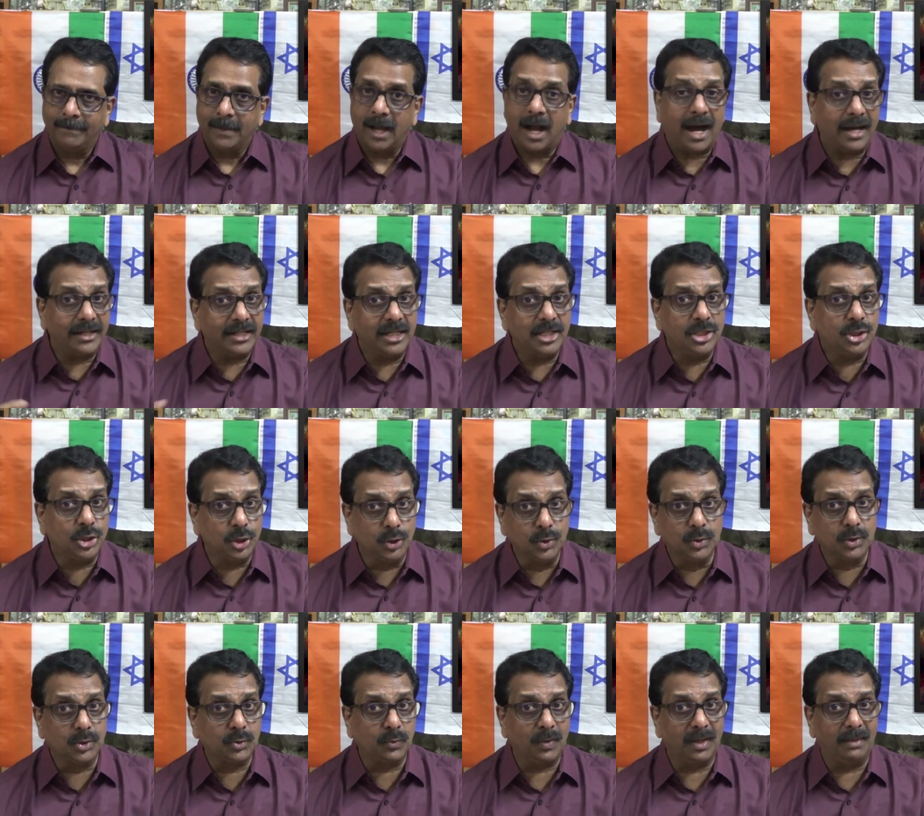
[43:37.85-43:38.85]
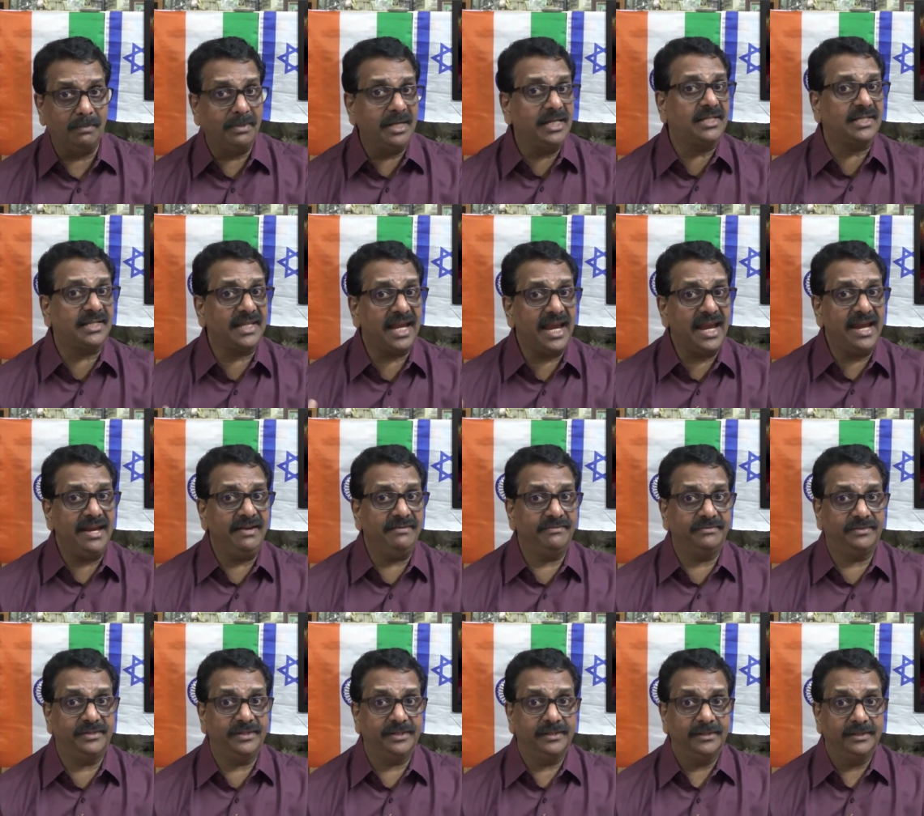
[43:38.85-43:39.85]
Other Jews will be
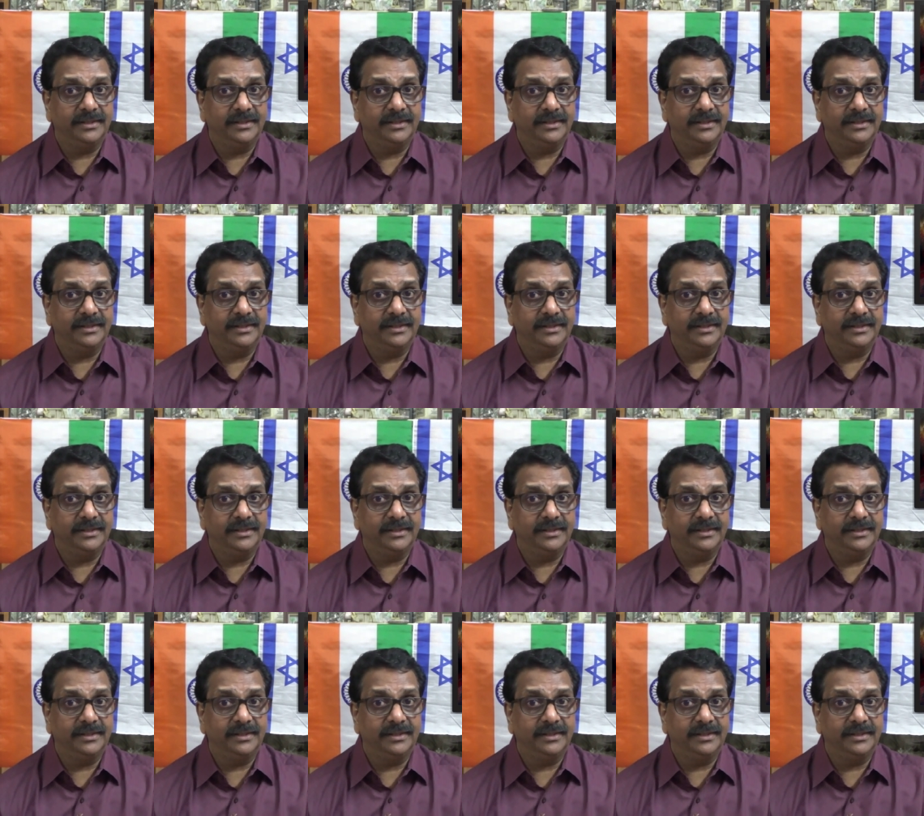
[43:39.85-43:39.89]
saved